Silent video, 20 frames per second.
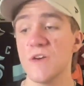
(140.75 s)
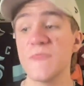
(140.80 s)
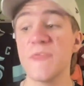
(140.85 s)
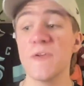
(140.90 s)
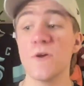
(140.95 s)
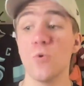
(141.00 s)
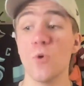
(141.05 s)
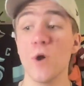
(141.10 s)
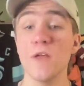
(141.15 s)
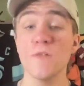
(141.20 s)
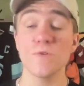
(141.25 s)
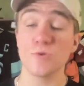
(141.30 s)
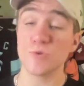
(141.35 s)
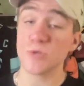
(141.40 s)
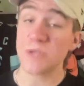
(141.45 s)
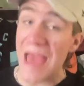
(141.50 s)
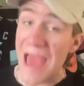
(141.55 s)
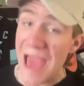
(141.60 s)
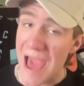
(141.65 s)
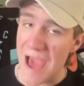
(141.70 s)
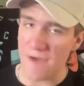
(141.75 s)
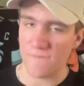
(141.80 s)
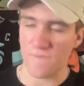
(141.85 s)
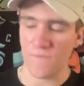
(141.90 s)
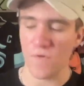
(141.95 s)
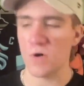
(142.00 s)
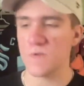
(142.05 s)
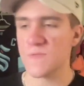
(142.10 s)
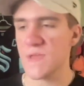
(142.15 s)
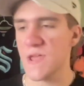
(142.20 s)
The Oilers have,
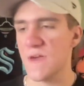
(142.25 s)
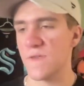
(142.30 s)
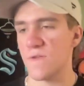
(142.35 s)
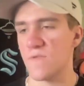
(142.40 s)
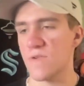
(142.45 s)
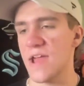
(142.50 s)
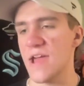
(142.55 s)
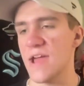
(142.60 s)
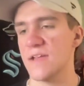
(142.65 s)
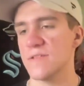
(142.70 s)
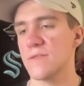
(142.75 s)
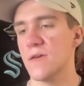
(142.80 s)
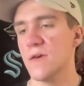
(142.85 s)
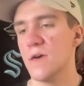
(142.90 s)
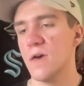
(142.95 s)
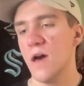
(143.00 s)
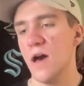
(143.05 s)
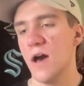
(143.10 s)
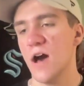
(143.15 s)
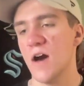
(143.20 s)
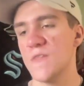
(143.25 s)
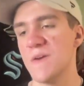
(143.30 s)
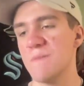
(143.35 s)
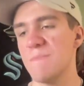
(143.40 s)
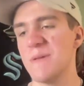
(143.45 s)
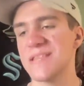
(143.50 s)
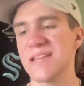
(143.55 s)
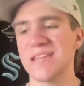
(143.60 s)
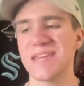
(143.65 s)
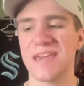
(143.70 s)
on the other hand. They
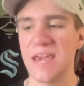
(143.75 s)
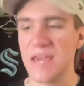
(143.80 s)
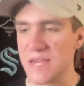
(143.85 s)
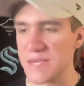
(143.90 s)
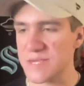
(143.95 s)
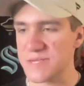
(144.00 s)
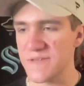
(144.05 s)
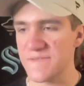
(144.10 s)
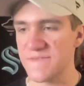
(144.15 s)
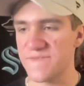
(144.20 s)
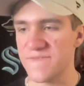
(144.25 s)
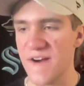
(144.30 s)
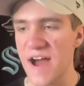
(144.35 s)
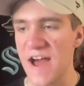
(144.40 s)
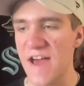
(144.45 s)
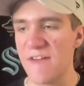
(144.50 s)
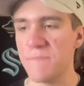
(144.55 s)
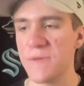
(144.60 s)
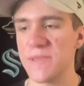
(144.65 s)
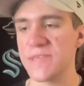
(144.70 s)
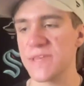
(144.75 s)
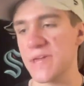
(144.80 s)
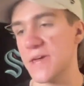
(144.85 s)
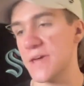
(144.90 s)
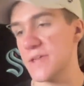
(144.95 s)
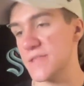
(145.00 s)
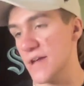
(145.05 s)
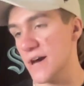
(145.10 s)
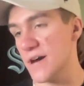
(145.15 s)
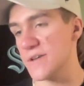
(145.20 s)
beat the Kings in 5, beat the
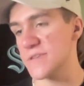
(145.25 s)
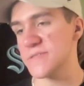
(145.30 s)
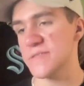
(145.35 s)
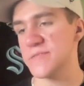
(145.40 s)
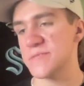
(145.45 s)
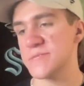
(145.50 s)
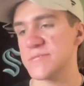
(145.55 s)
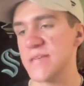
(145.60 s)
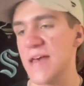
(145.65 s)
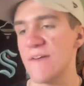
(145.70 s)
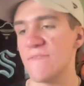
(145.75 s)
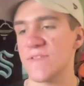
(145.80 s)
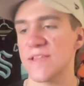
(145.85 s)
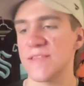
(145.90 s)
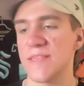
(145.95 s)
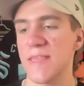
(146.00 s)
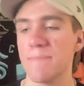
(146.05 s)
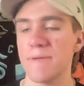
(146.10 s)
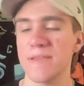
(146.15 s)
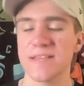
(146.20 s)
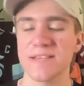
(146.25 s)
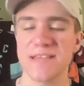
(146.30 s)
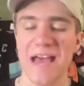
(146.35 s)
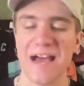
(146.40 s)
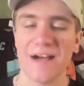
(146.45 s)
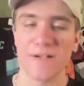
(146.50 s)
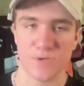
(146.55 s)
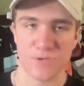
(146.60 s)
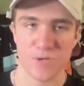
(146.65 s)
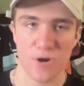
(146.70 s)
Canucks in 7, and they beat the
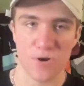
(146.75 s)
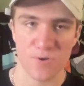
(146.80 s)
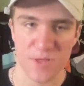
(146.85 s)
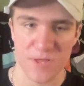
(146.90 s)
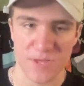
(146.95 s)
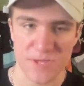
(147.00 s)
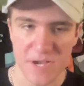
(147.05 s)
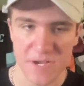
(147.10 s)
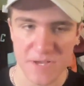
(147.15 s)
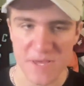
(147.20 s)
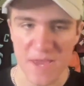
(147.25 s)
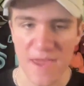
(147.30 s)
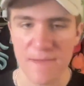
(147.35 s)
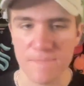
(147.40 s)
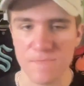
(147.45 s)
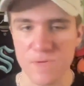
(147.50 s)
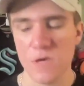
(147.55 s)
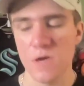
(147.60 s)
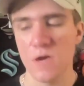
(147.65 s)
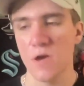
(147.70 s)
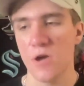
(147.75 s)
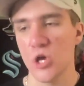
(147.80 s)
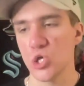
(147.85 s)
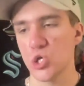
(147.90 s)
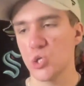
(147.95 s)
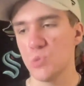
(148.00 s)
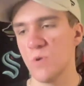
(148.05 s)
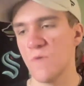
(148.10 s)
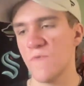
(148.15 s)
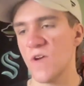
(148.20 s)
Dallas Stars in 6 games
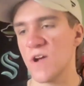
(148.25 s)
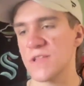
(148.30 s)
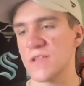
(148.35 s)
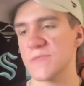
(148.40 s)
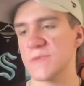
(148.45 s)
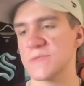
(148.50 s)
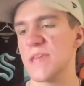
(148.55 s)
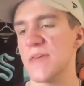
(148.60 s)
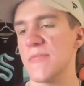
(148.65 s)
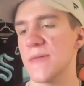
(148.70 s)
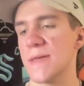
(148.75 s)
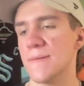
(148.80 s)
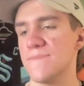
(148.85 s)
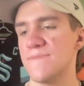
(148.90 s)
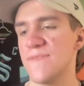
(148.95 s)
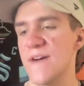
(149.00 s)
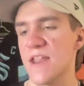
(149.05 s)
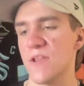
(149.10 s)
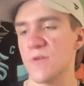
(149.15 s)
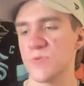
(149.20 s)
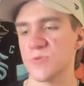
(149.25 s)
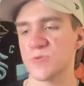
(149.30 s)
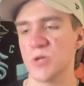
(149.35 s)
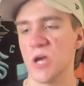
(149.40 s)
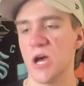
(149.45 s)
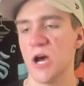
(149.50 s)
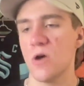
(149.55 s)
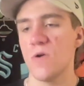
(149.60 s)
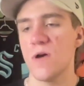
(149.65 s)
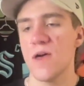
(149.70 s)
to move on to the Stanley Cup Finals.
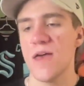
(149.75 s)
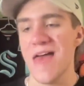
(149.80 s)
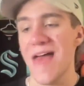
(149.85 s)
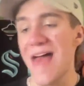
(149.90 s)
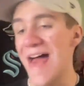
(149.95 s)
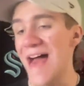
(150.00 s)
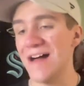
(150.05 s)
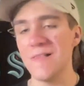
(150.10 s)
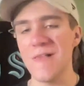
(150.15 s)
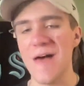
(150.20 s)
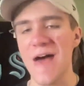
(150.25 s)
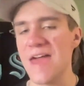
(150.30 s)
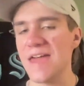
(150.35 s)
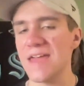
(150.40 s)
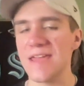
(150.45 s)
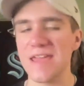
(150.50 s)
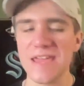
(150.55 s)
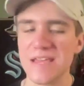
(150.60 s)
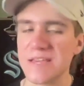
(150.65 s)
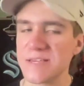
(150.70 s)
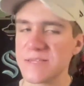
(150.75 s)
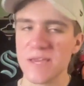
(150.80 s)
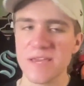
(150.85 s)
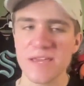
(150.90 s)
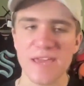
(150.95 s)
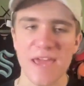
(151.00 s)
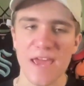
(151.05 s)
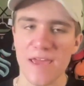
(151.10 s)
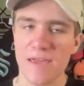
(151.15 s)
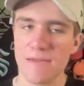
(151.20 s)
So, LA, easy
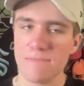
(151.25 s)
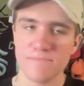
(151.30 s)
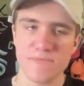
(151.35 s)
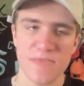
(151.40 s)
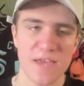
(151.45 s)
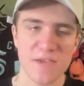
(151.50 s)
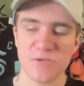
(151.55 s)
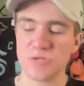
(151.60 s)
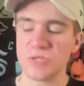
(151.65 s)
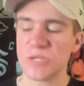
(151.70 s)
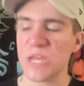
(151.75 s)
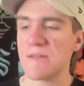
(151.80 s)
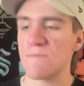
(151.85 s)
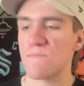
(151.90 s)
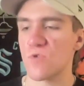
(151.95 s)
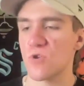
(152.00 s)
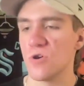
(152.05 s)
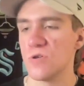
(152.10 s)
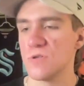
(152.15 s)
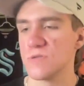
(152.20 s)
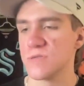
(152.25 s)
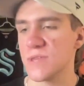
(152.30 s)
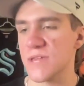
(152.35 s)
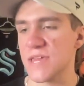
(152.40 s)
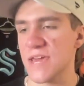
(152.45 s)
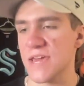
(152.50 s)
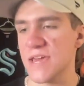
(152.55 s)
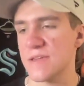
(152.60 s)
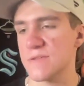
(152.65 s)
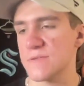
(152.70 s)
game. They steamrolled the
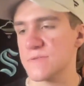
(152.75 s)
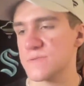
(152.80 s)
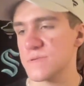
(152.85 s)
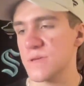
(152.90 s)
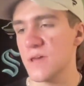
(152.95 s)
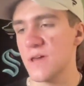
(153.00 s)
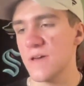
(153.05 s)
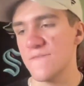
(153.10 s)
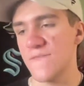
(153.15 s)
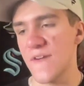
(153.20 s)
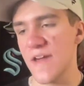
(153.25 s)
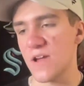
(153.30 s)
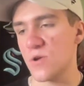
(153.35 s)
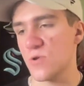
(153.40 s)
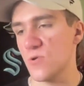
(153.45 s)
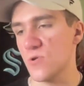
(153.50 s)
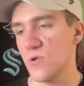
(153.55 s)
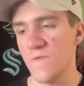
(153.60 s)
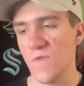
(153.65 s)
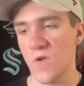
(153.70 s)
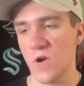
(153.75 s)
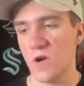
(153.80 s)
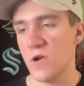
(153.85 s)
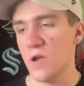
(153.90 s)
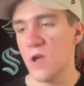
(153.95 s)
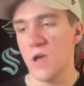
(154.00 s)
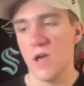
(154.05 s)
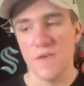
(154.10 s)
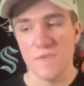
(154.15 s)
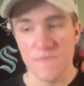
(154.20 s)
Kings. Vancouver,
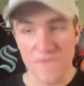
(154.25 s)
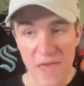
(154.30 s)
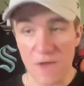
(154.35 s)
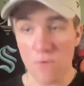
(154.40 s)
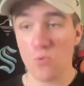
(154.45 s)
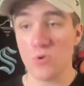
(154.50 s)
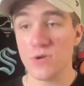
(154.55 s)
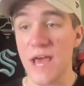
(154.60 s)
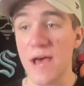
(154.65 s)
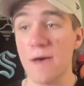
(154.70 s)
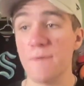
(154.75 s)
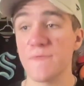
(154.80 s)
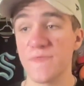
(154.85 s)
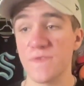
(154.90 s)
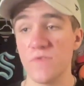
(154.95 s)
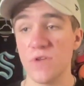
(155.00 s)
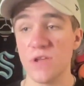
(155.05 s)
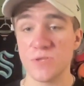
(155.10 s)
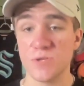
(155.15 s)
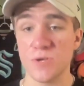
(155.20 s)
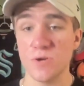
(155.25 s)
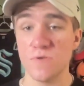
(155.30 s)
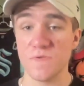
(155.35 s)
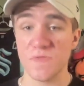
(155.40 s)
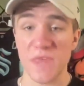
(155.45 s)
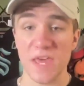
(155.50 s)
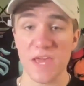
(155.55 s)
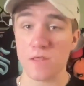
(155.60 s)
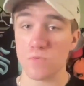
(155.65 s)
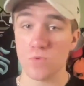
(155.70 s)
they were down 3-2.
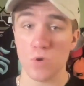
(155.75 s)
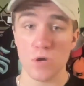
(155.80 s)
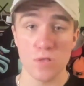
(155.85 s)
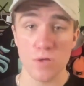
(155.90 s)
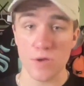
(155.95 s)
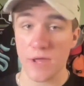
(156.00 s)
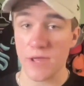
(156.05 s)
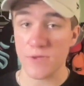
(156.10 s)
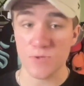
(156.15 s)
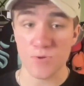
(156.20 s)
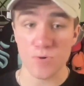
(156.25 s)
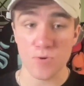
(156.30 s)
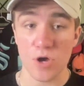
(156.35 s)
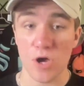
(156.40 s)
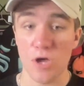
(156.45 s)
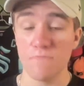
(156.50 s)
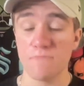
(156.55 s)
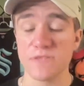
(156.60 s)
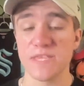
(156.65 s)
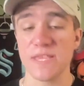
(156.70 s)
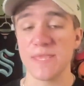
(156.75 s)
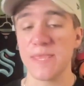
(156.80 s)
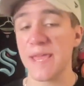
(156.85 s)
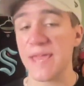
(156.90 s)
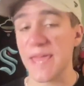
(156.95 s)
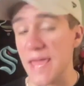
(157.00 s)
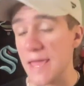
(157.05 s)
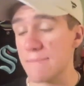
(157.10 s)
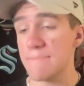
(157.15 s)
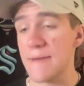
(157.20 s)
Things weren't looking too good, but then they
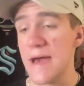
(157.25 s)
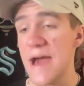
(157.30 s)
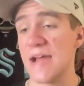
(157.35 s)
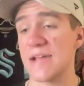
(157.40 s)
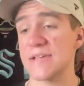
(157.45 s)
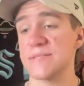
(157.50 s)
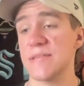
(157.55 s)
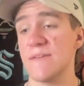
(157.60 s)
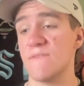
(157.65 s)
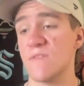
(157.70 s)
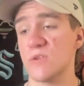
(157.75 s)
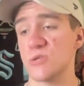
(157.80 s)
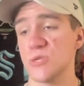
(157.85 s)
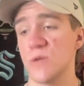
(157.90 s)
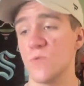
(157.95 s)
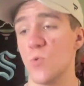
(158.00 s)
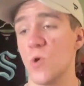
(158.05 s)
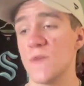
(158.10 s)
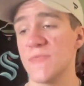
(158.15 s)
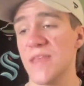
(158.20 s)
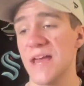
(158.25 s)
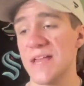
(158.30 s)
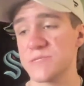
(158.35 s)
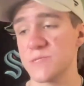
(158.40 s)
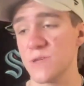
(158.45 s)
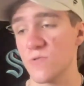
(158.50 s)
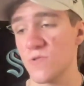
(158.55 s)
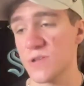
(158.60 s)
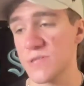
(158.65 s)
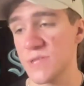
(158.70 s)
came back and they eventually won that
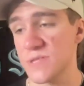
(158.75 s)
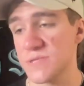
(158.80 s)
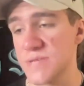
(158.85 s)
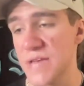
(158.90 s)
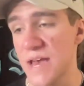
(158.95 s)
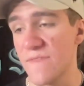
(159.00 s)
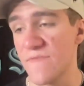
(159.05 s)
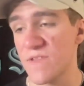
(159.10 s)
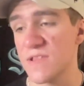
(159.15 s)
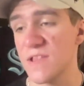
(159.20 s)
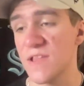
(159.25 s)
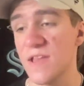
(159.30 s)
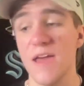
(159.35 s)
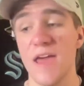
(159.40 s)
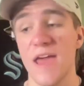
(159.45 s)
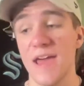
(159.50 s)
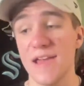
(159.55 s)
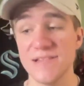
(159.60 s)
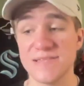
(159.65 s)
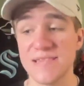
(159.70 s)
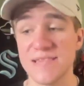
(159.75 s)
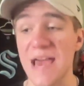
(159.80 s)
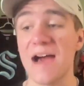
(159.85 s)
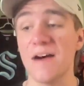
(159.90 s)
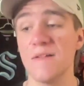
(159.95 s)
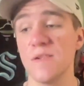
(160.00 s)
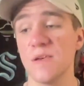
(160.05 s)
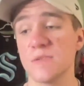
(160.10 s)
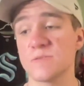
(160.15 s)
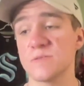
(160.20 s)
series in 7. And
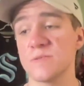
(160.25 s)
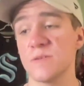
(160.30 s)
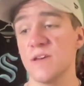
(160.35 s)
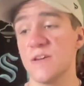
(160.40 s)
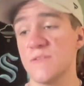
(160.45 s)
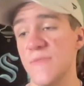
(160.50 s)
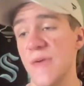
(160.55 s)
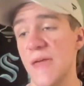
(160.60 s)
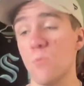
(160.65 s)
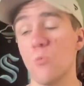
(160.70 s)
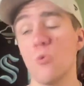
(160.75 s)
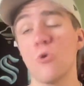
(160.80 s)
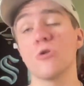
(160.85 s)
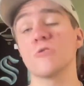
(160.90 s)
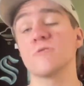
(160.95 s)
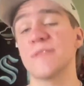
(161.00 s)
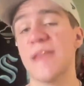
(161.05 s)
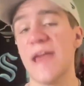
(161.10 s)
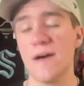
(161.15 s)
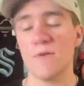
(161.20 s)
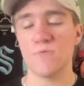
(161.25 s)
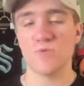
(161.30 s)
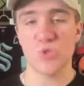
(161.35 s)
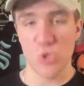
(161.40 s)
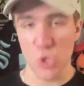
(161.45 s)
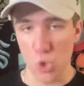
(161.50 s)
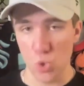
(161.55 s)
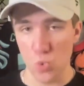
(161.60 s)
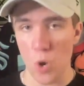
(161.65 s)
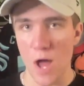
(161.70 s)
Dallas, they were down
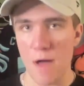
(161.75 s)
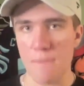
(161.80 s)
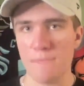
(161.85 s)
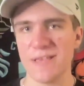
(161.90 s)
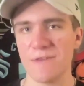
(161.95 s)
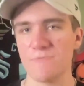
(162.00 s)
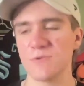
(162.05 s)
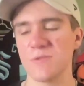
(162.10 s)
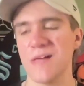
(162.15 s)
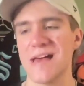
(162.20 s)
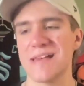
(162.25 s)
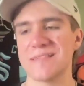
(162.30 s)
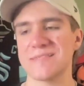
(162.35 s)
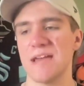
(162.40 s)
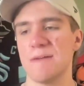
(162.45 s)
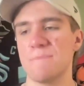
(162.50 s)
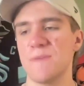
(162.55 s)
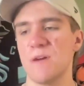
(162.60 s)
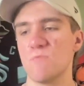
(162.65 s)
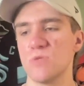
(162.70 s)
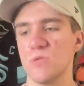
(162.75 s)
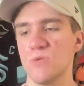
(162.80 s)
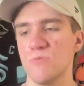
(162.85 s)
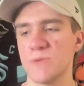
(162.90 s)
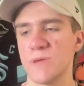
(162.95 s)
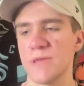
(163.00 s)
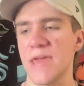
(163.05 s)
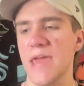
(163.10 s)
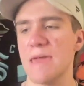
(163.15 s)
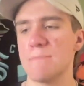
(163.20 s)
2-1, but that was the last time they would
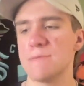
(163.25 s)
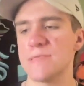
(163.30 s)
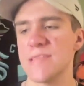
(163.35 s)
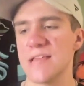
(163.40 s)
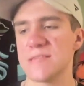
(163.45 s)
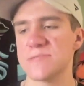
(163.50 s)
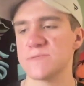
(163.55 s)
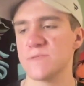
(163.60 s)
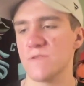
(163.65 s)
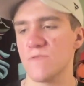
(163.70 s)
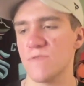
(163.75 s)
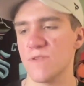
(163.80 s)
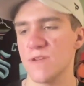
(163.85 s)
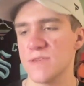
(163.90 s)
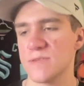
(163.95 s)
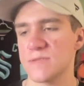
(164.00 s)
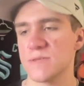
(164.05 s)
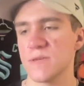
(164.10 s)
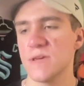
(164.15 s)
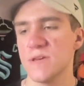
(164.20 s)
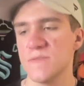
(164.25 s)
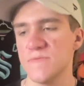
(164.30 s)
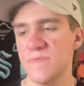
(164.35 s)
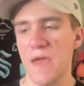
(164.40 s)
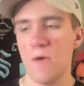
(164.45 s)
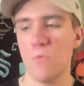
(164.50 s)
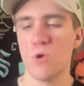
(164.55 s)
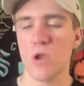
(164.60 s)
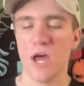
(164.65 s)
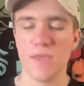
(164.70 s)
lose a game in that series.
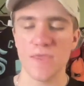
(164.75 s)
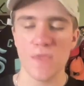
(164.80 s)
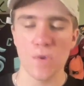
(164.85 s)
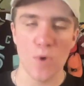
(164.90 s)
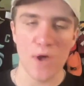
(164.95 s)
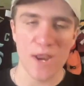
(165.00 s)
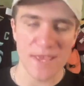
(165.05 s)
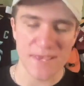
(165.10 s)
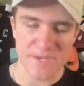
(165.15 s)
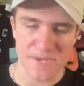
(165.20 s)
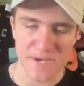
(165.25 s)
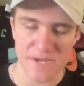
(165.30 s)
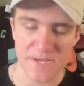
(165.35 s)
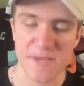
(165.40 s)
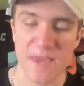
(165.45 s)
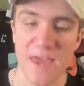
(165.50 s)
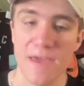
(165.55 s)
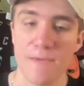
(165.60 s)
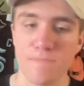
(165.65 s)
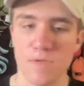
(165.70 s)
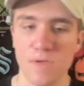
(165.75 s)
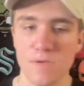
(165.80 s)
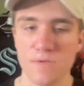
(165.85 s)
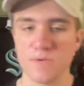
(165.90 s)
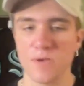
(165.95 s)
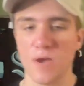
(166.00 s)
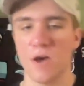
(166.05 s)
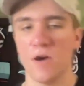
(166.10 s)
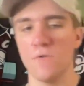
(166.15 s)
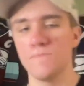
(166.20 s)
They went on to win in 6 games.
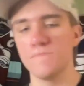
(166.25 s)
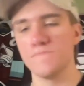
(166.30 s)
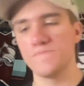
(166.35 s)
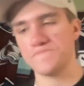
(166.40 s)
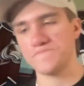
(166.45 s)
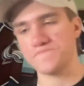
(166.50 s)
So,